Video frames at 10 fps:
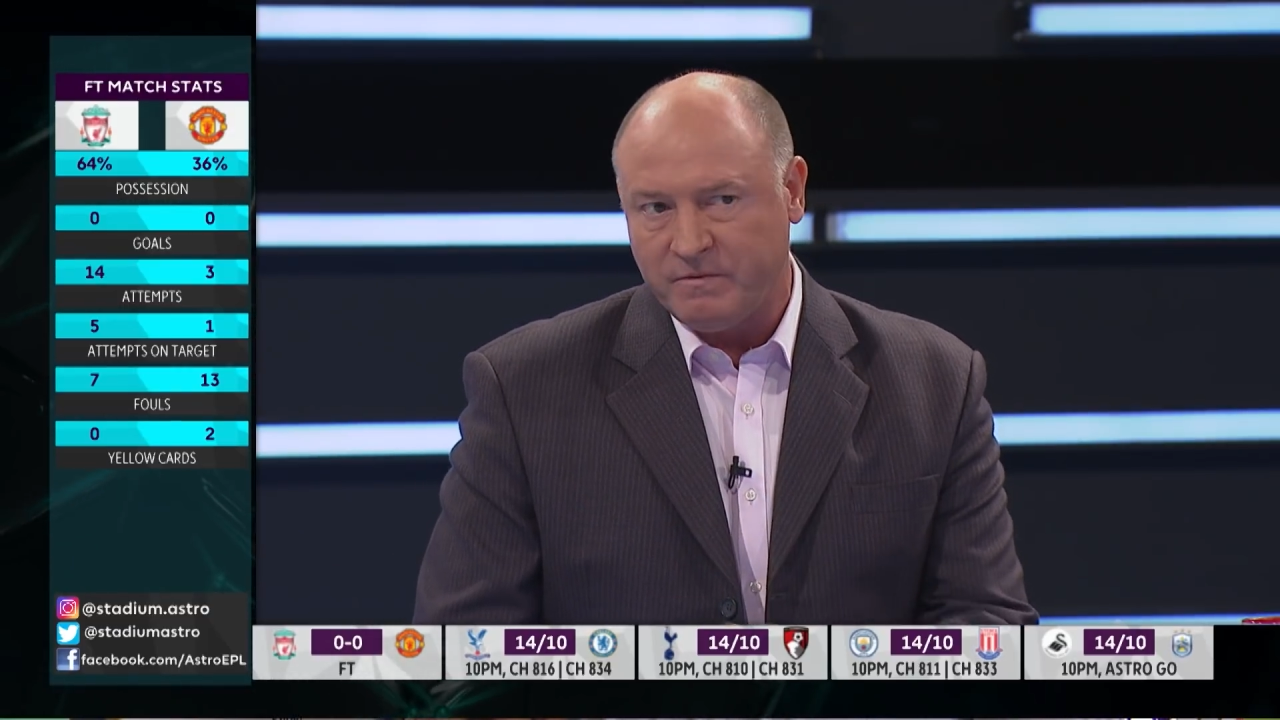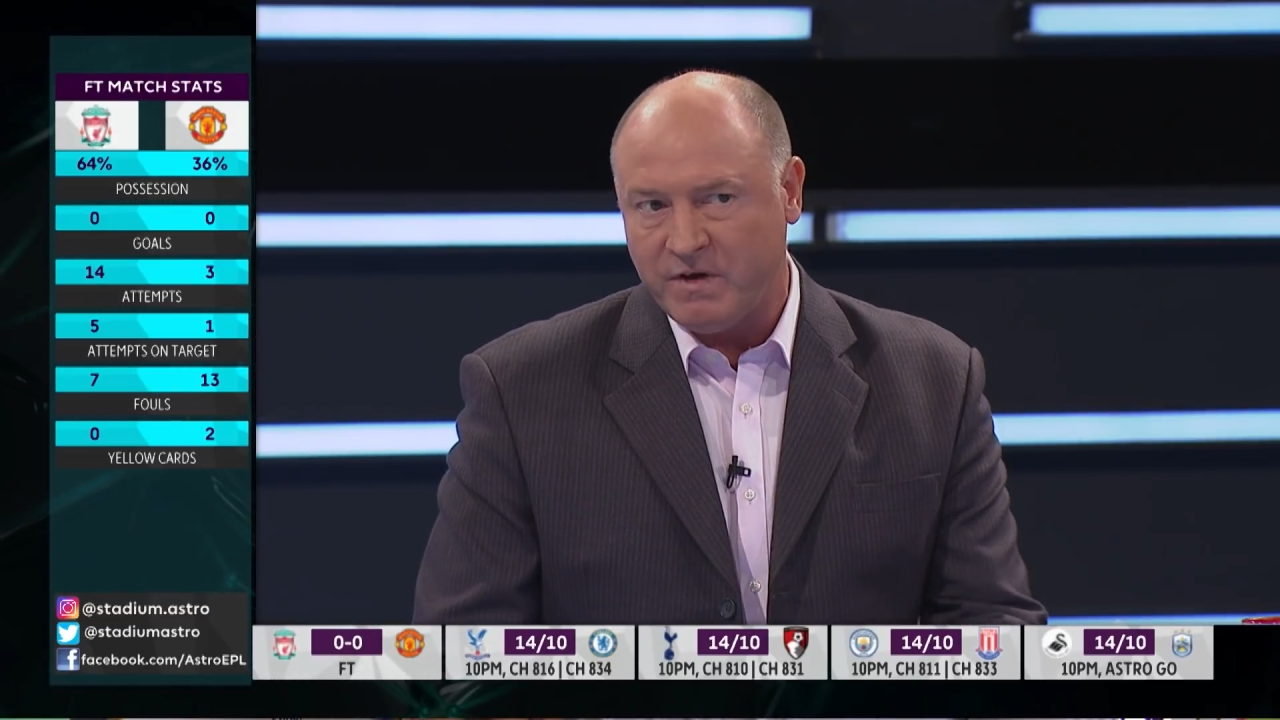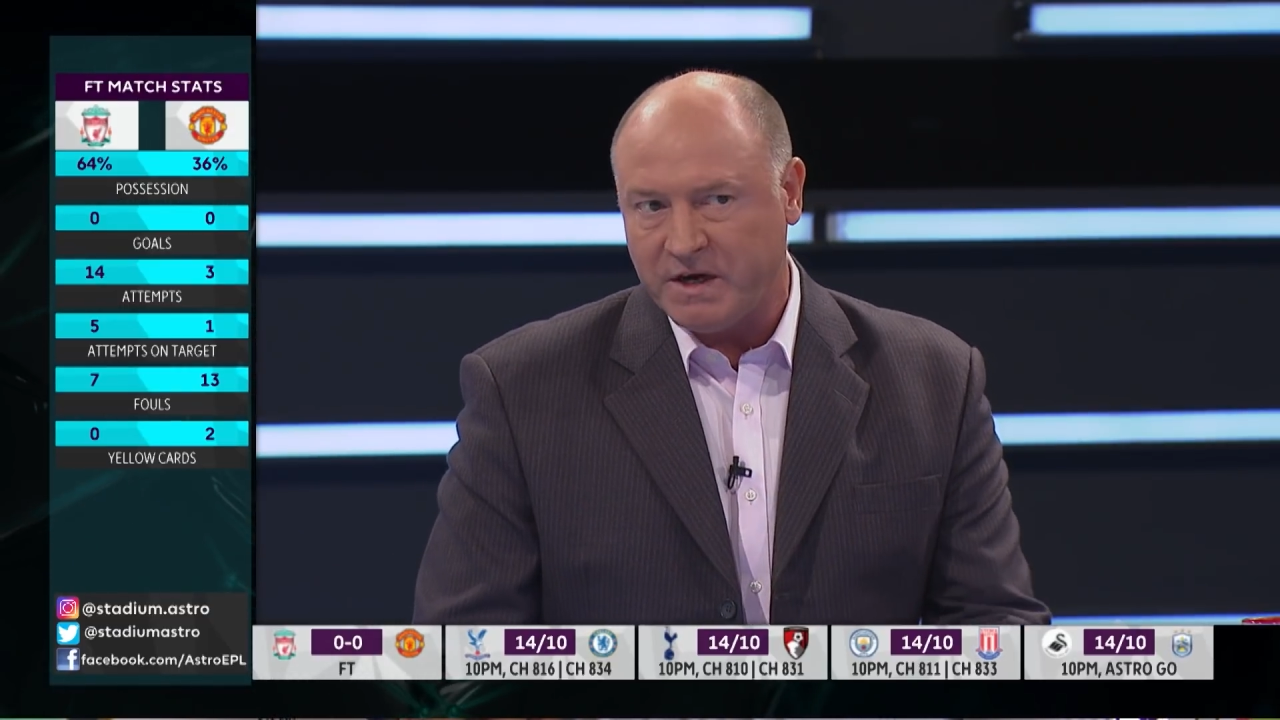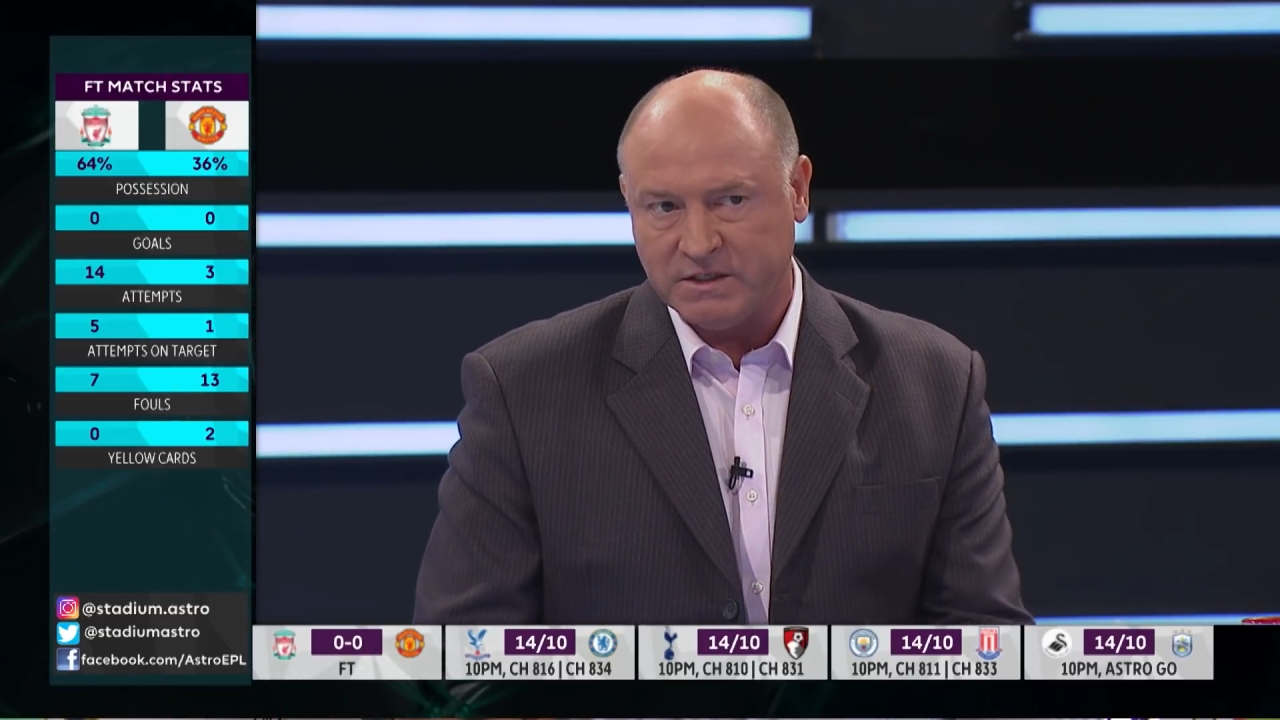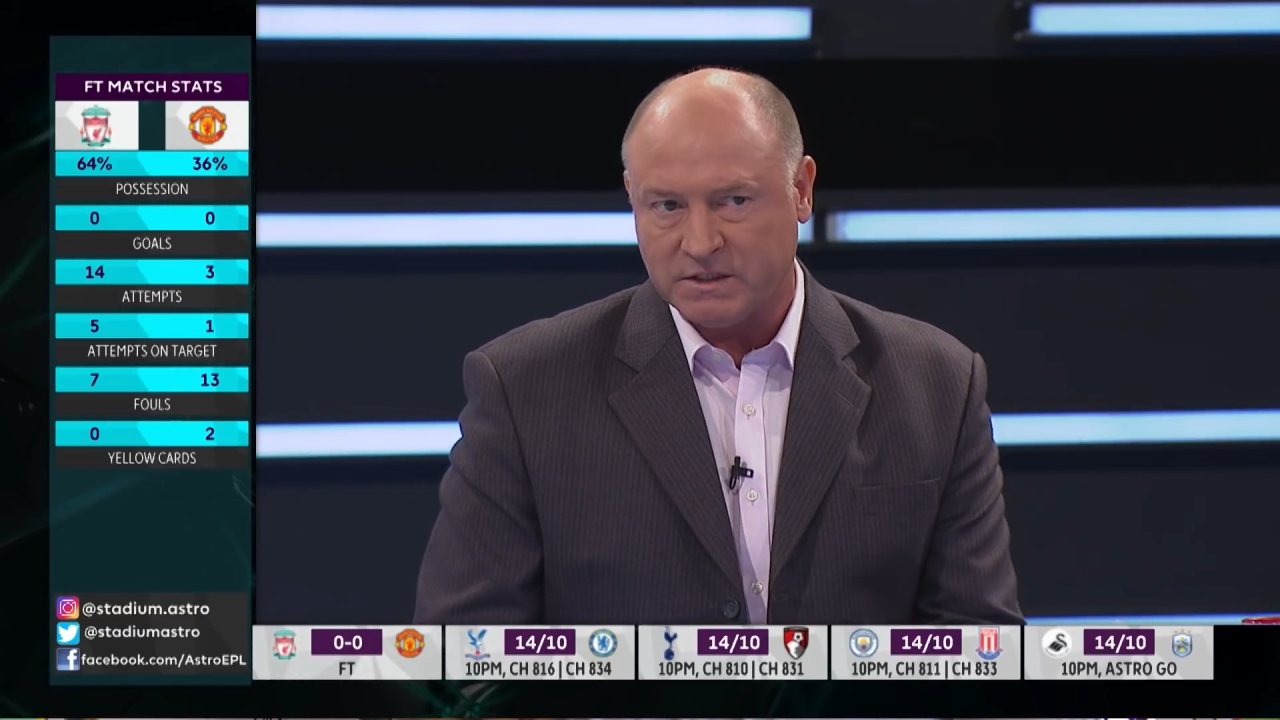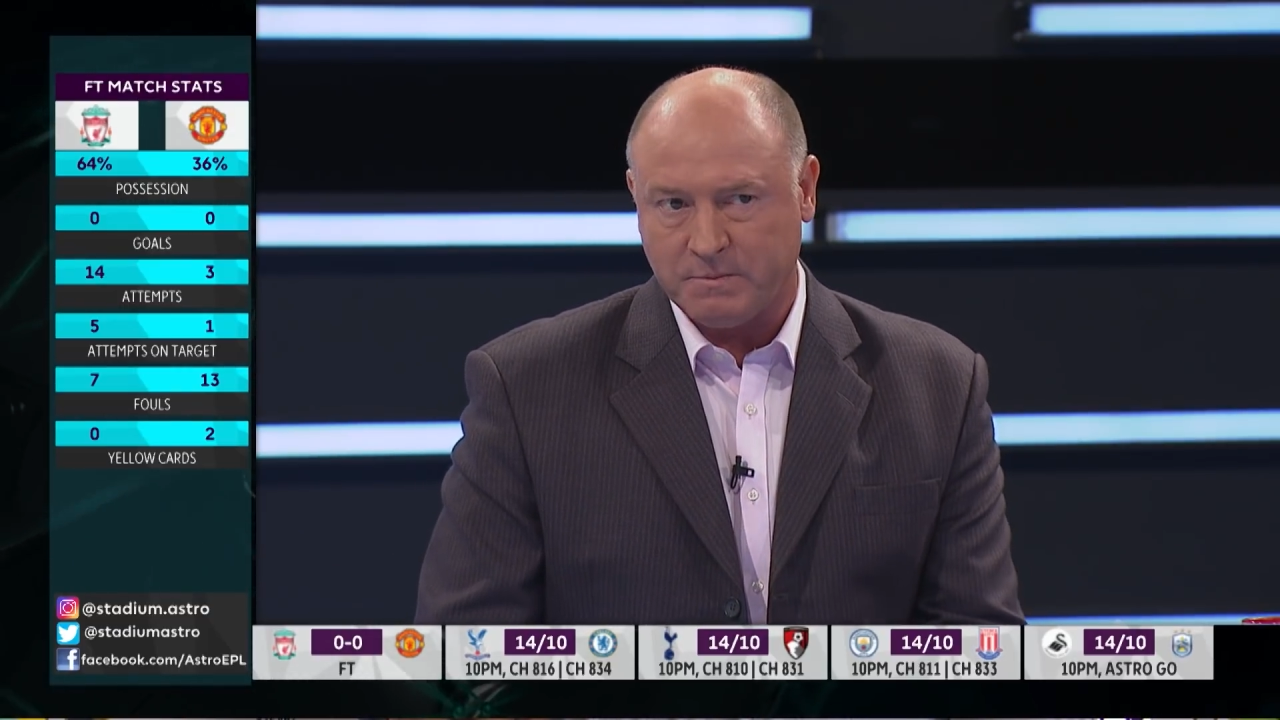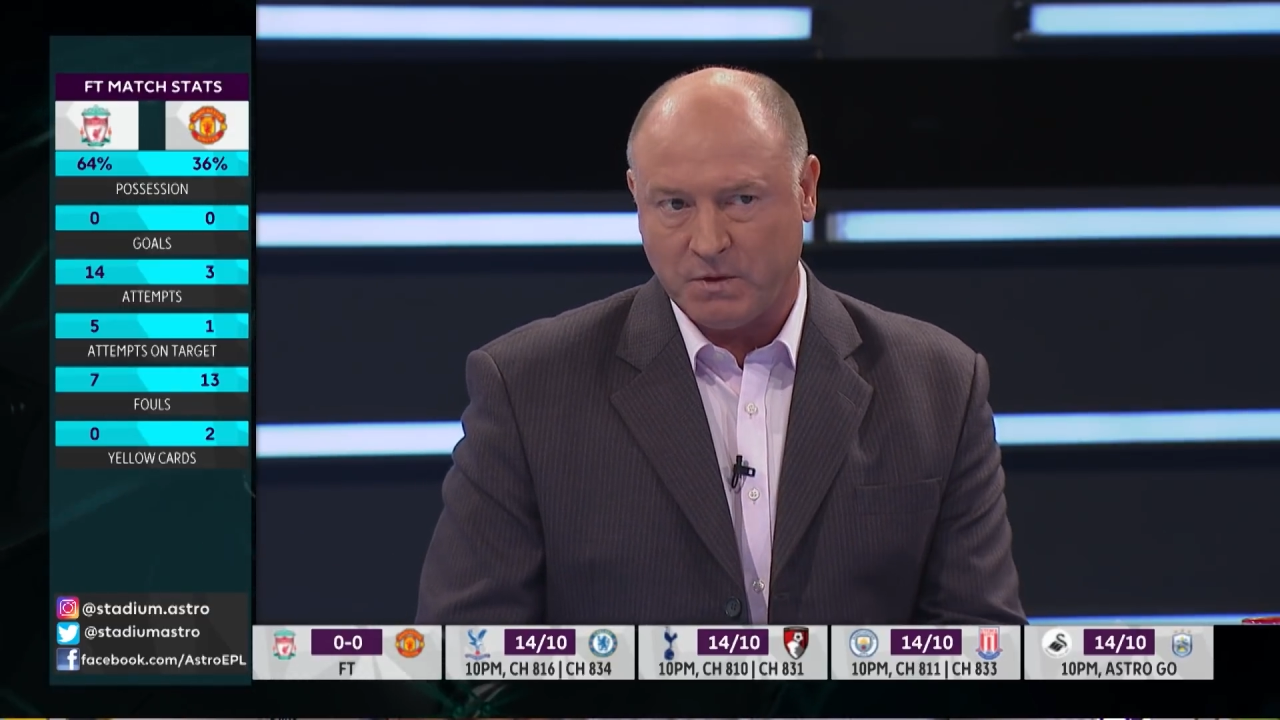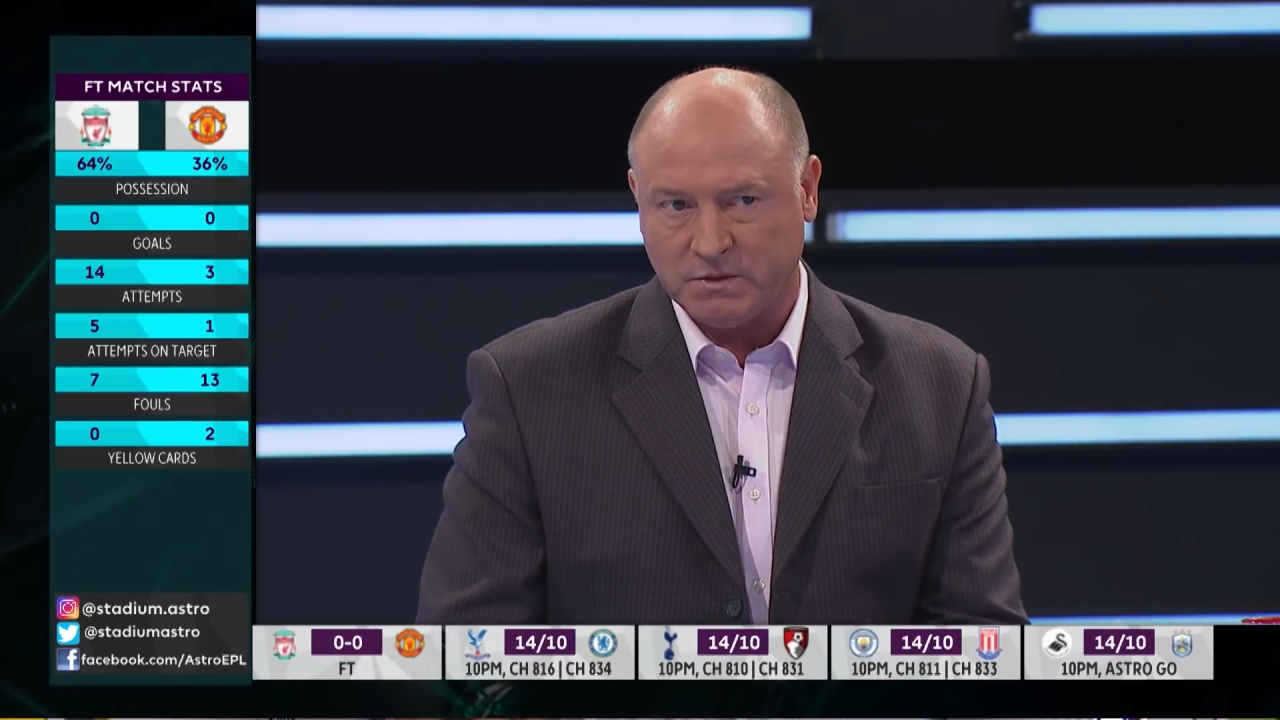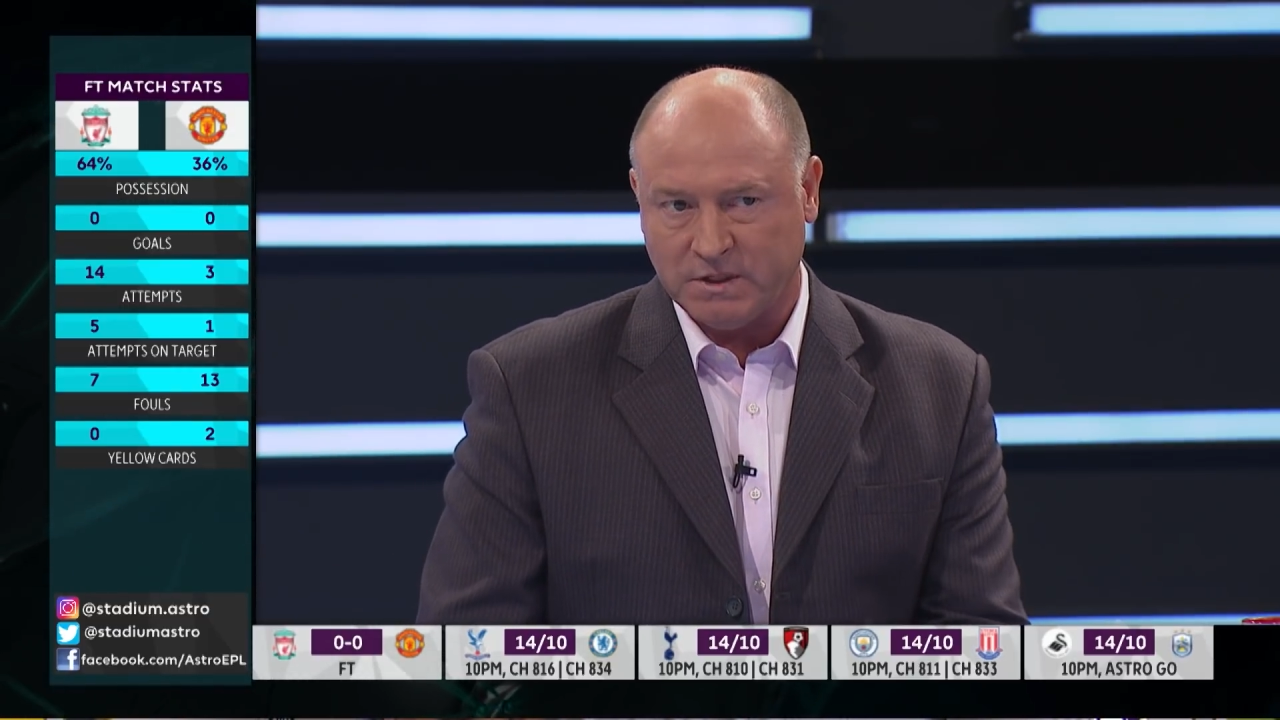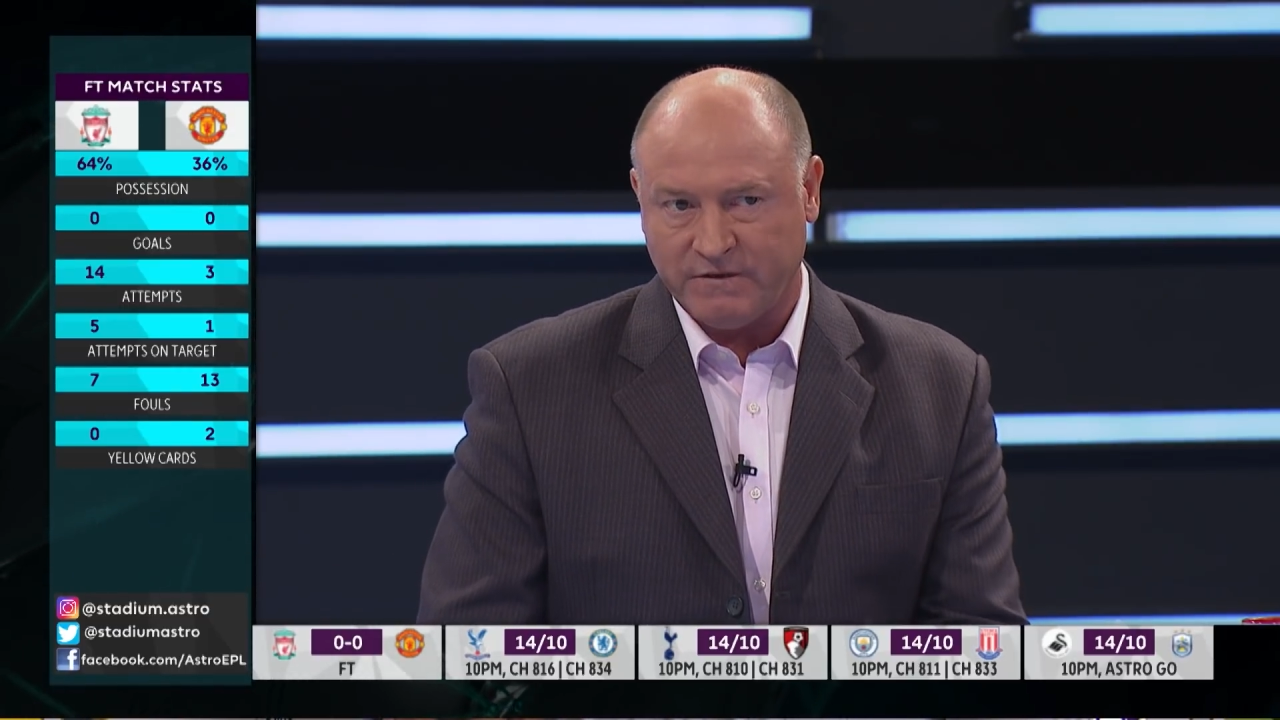very
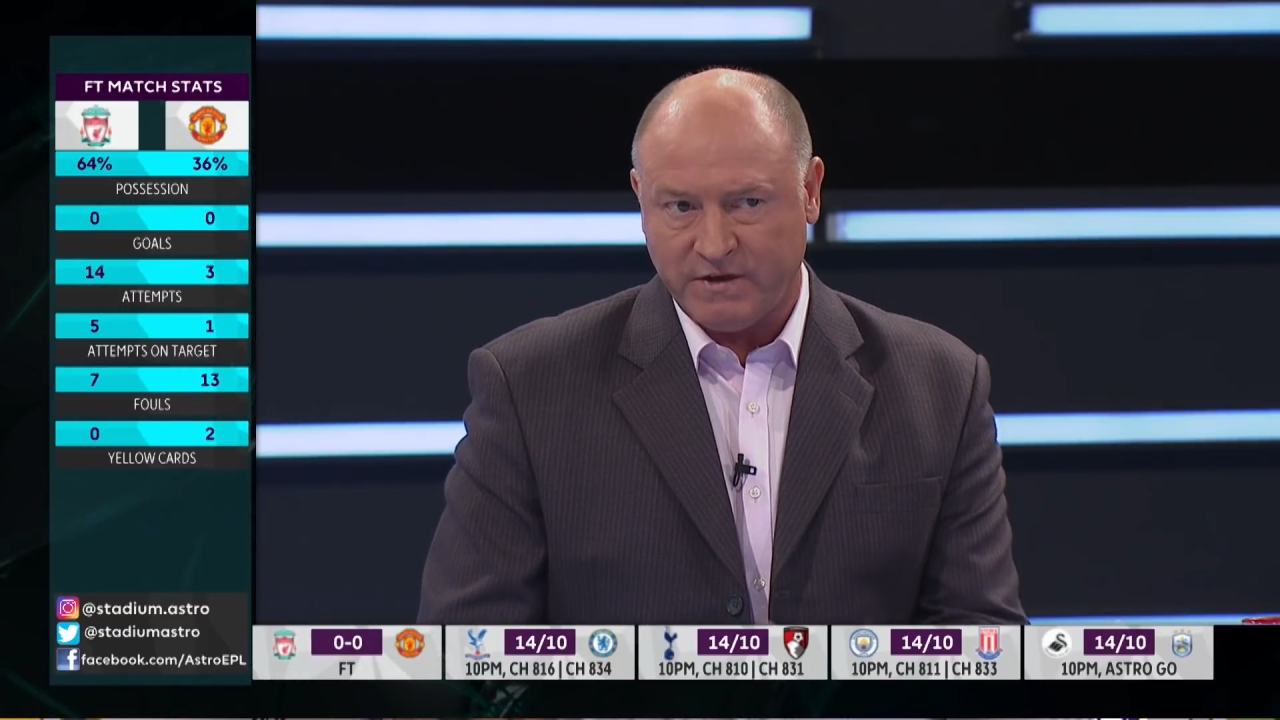disappointed.